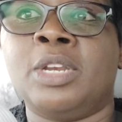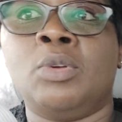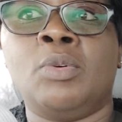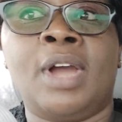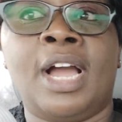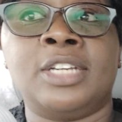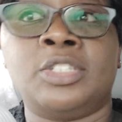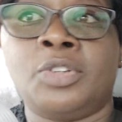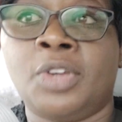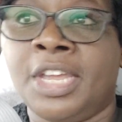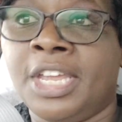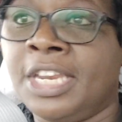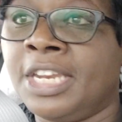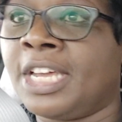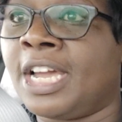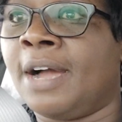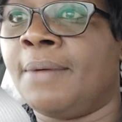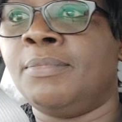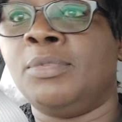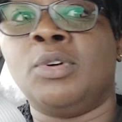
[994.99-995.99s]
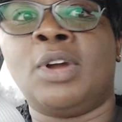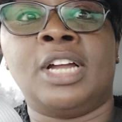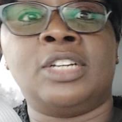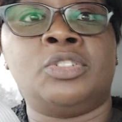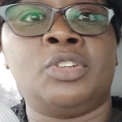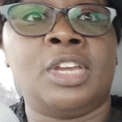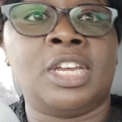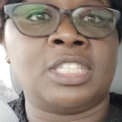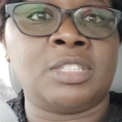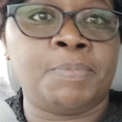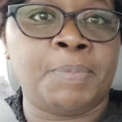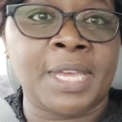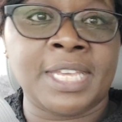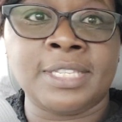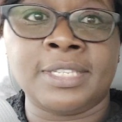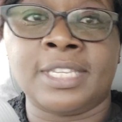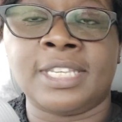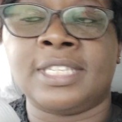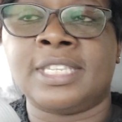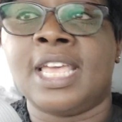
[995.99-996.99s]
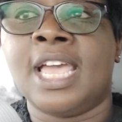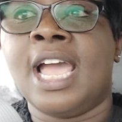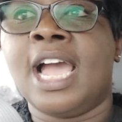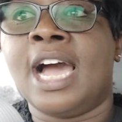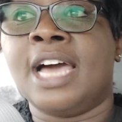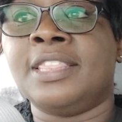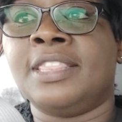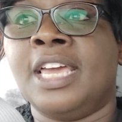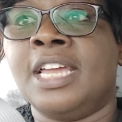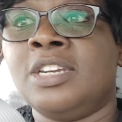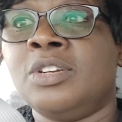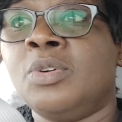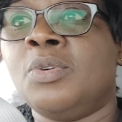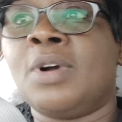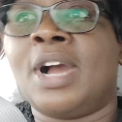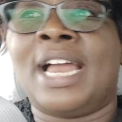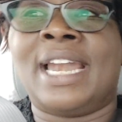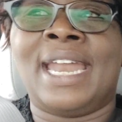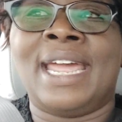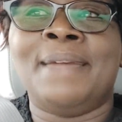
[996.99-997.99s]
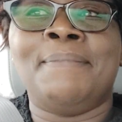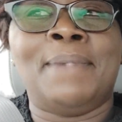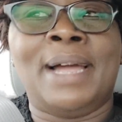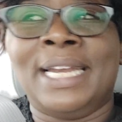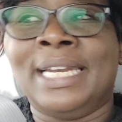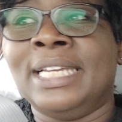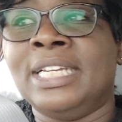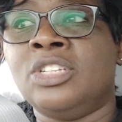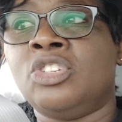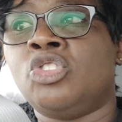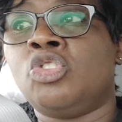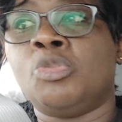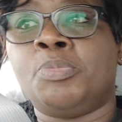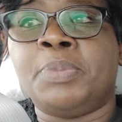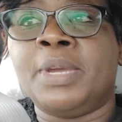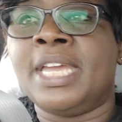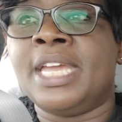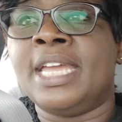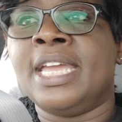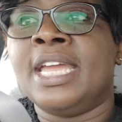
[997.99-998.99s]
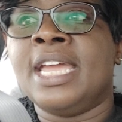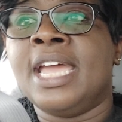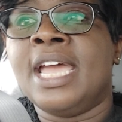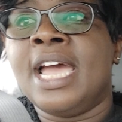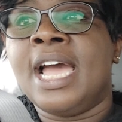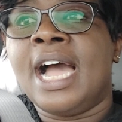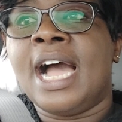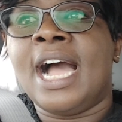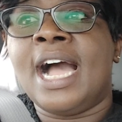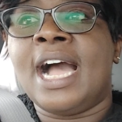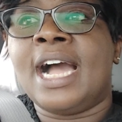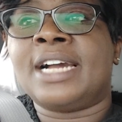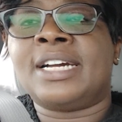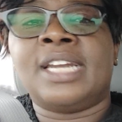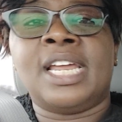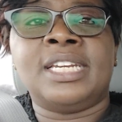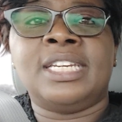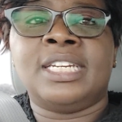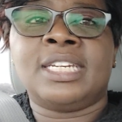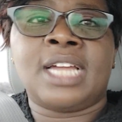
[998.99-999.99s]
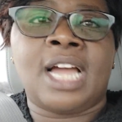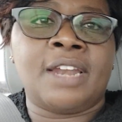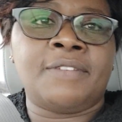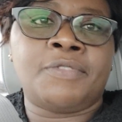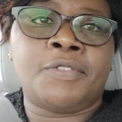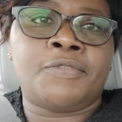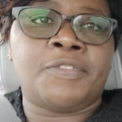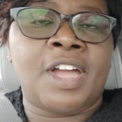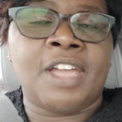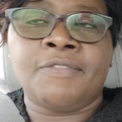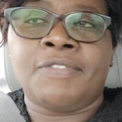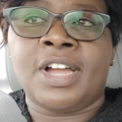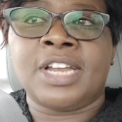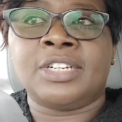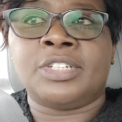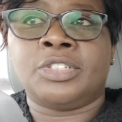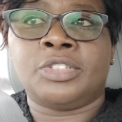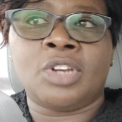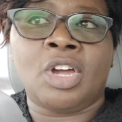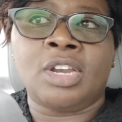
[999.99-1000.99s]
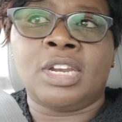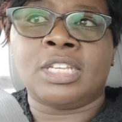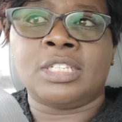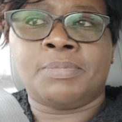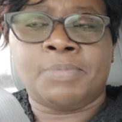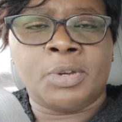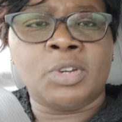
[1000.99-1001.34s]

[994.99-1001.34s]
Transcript: Look at your income, look at your expenses, and then know, can I manage to pay a credit card for $500?